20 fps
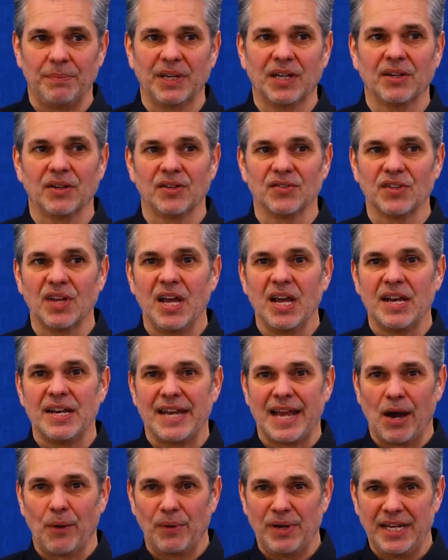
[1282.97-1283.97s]
Because
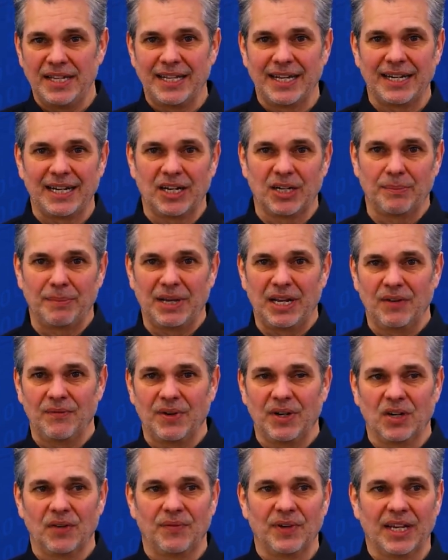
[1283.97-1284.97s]
now we need that out of band
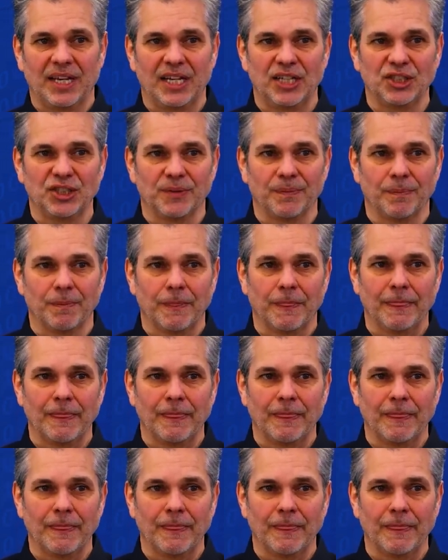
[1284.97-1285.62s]
verification.